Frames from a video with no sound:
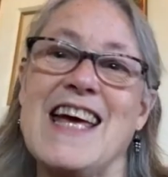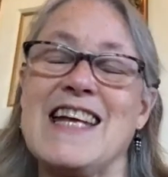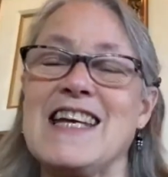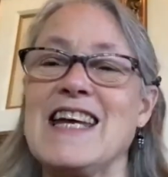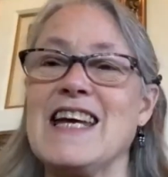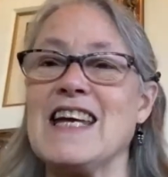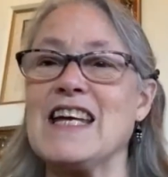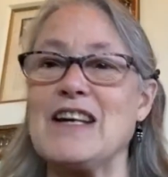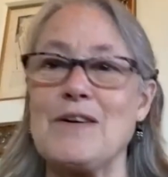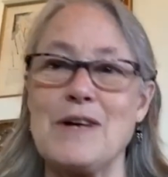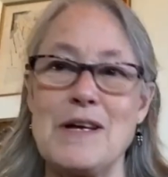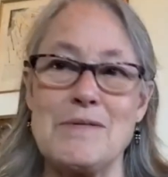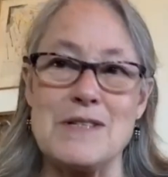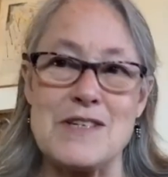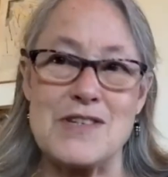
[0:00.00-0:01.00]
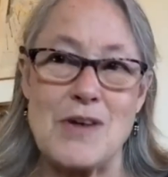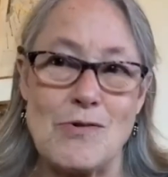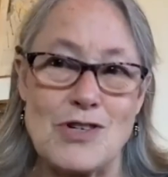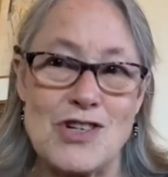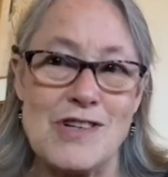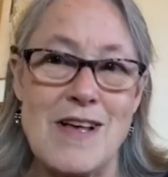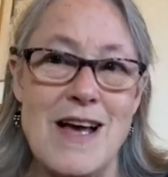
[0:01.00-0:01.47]
And he was
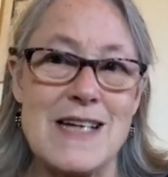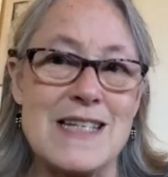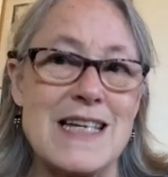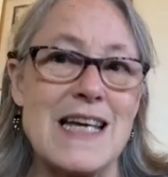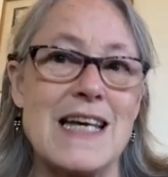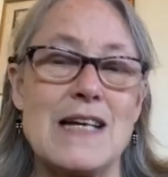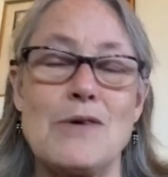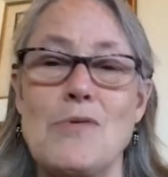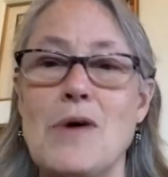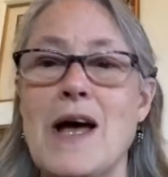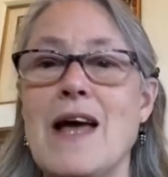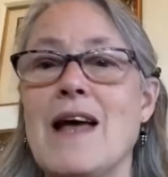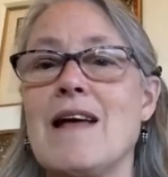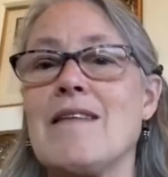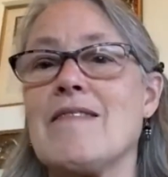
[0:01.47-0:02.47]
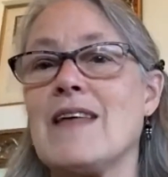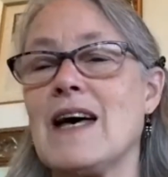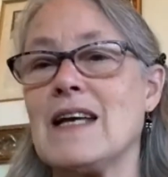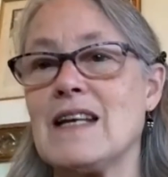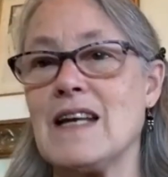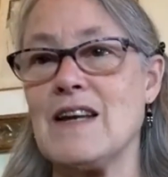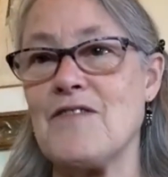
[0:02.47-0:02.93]
socializing in a way
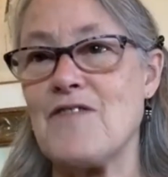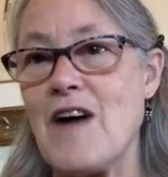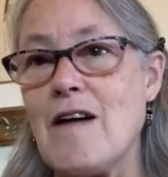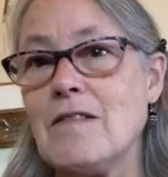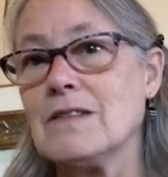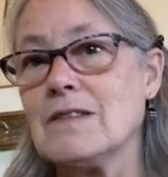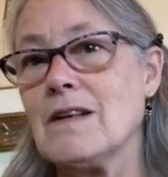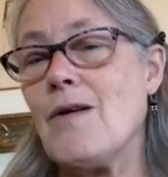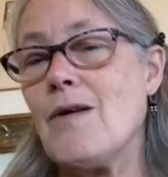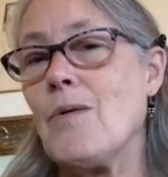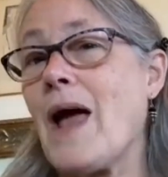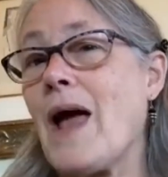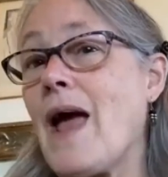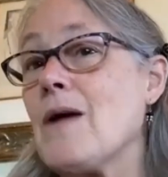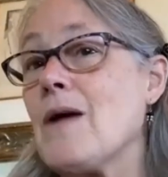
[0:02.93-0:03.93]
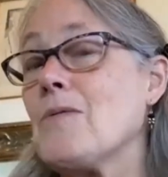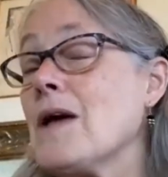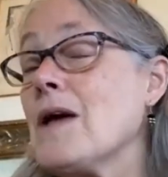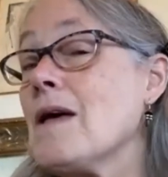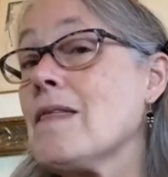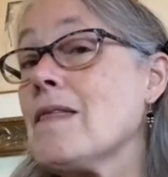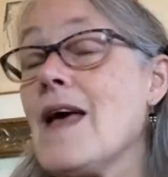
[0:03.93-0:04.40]
that he felt okay
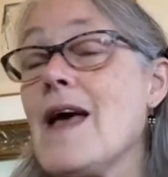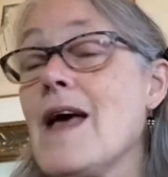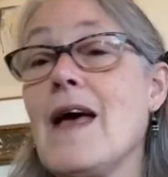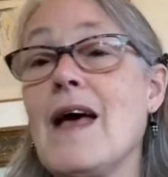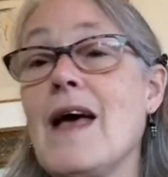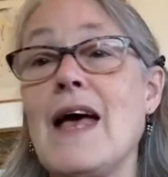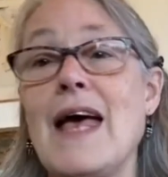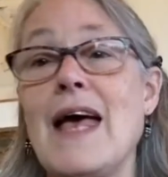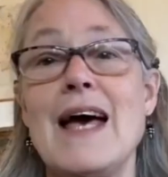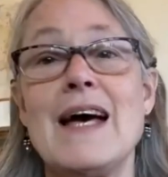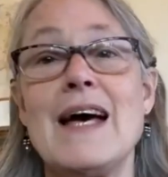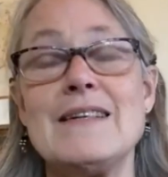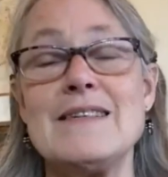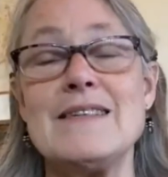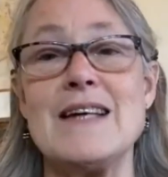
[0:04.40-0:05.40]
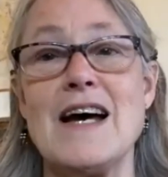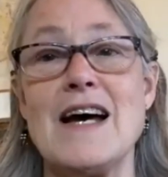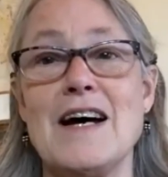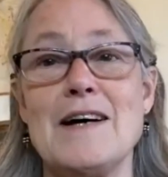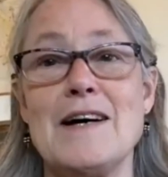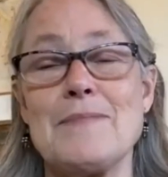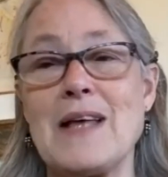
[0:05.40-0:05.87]
with. And
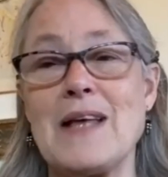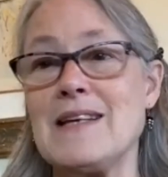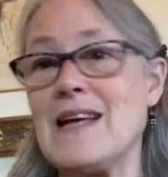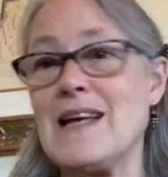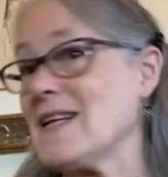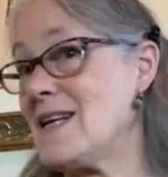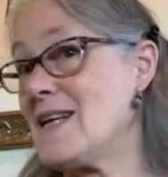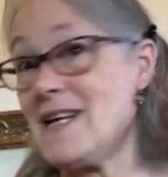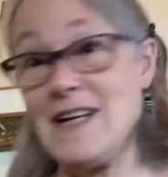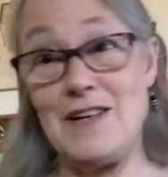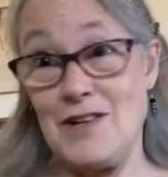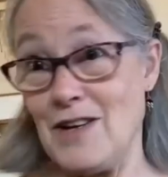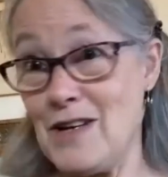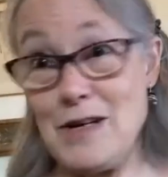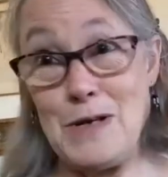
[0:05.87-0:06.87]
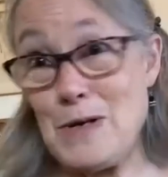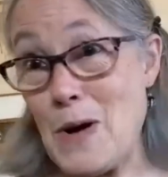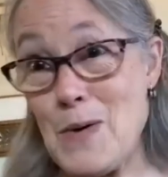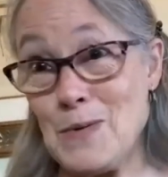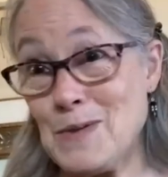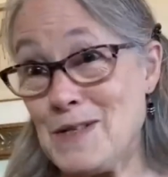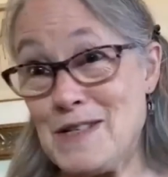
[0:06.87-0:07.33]
yet he
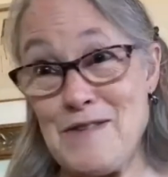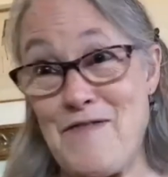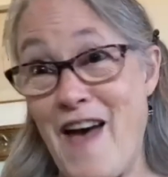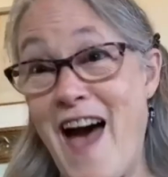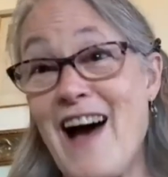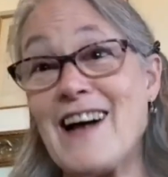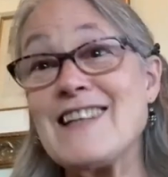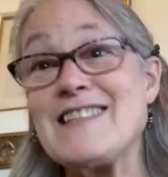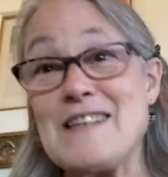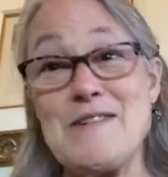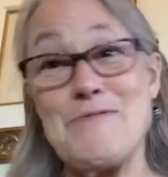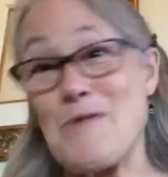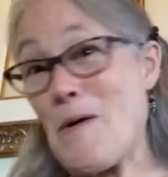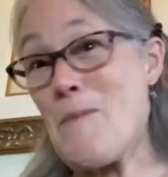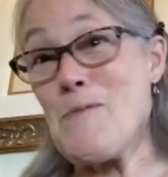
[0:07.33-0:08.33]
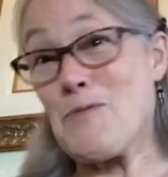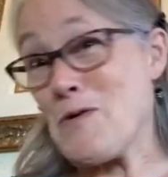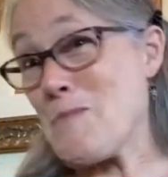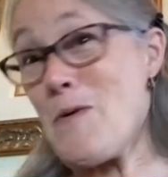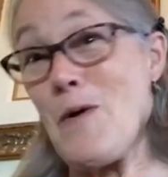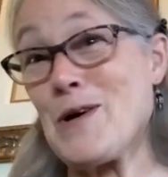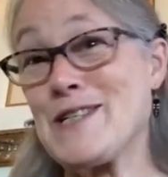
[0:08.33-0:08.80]
knows the facts. He wrote
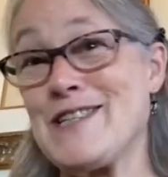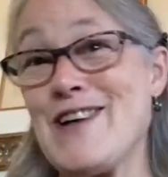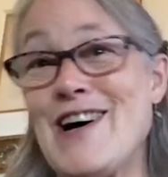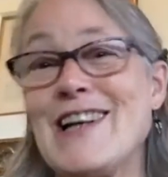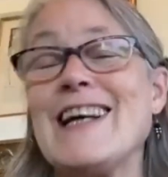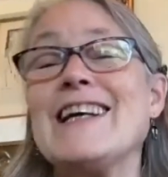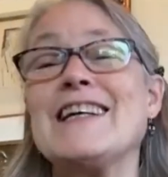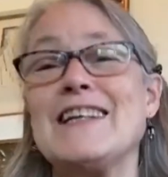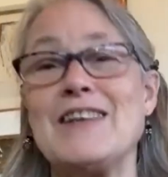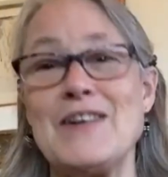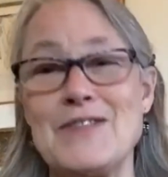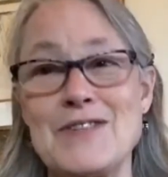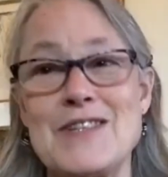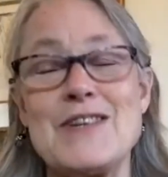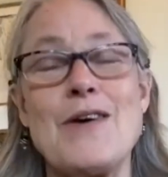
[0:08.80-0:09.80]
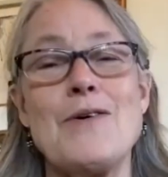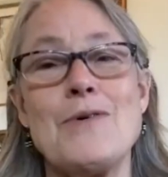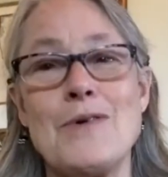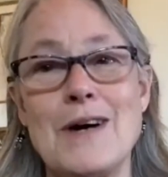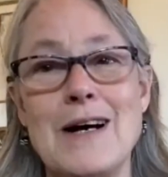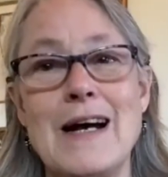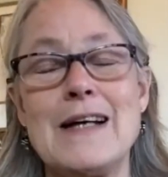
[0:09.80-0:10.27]
reports on it,
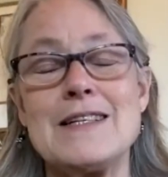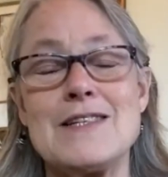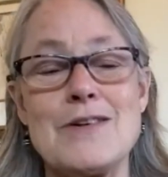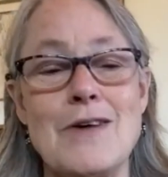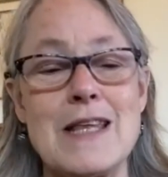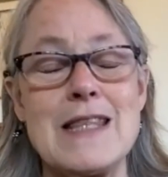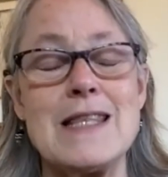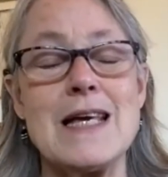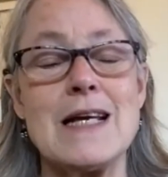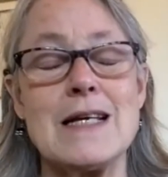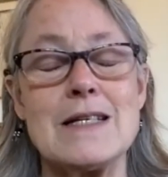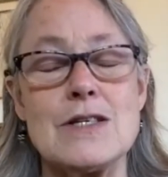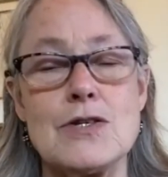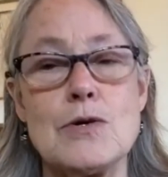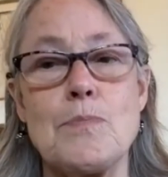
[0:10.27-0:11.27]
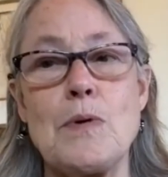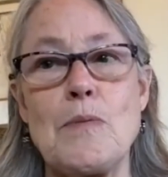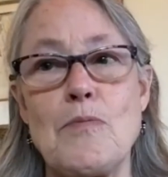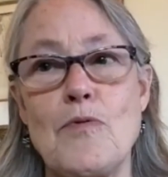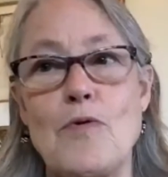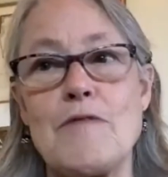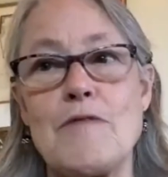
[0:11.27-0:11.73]
So I think it's super
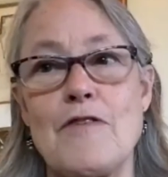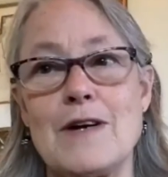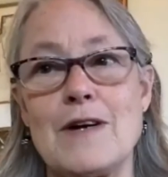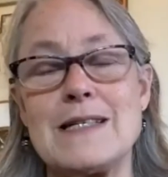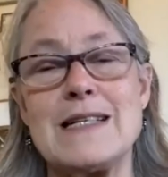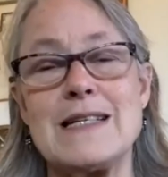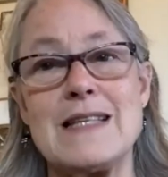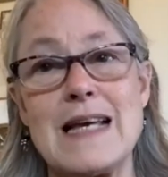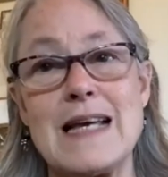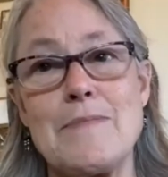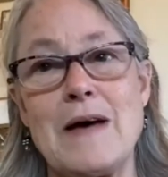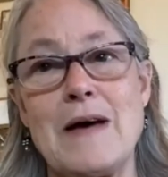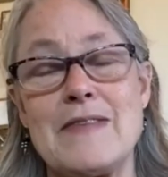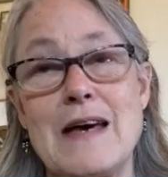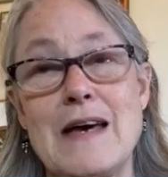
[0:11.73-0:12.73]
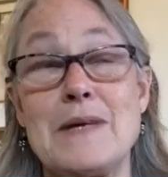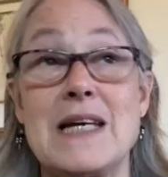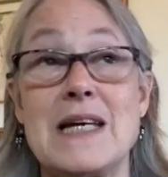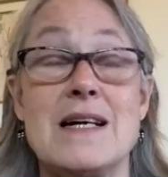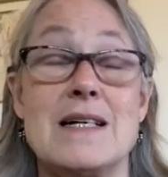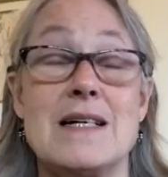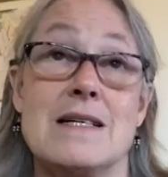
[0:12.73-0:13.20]
important for us to think about that,
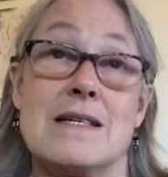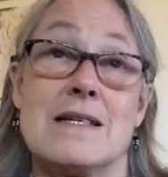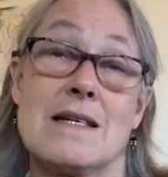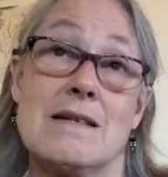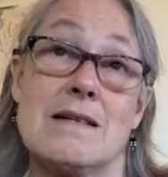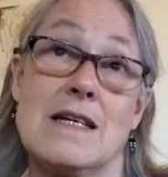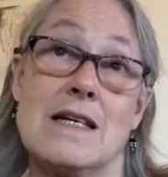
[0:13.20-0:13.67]
because,